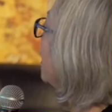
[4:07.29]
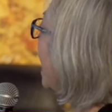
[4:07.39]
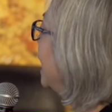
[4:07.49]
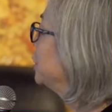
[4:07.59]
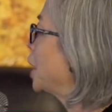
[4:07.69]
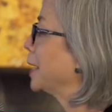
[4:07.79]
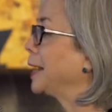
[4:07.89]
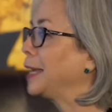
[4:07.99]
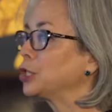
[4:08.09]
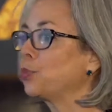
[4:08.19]
And Chuck and
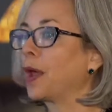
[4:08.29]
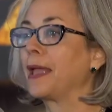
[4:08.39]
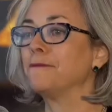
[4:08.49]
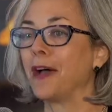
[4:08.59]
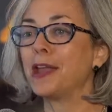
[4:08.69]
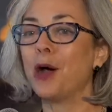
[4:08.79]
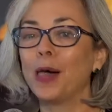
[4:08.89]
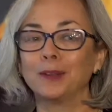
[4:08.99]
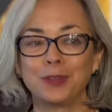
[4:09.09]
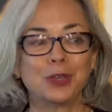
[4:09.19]
I just want to invite
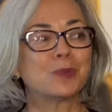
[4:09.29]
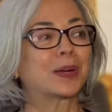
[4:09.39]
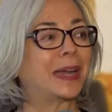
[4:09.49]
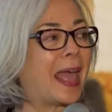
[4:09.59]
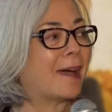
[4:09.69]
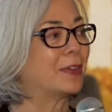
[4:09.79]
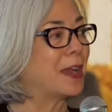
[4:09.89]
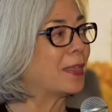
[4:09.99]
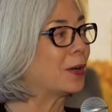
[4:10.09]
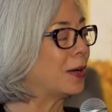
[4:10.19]
all of you. We're going to have
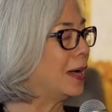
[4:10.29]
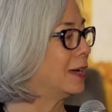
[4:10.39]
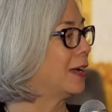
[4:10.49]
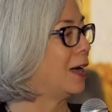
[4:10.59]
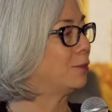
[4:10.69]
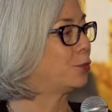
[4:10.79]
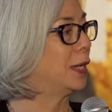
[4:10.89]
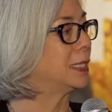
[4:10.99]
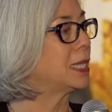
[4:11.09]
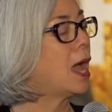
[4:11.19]
another
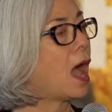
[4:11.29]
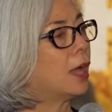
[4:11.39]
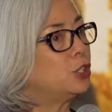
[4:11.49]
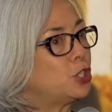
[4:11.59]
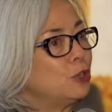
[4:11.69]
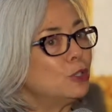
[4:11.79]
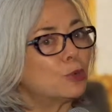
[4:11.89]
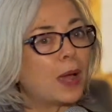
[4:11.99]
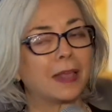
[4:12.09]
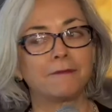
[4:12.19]
conference on June
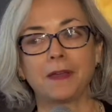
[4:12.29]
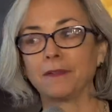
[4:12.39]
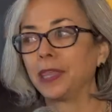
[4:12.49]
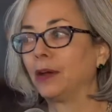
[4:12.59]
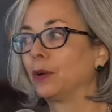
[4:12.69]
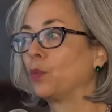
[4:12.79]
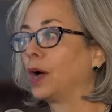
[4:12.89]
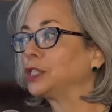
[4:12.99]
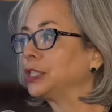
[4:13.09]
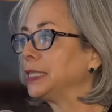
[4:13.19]
25th here in
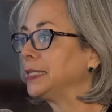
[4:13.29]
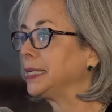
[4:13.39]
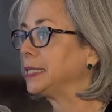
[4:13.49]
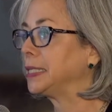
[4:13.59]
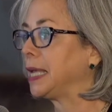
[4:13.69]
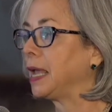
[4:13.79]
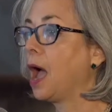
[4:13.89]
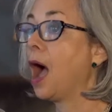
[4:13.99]
Washington, D.C.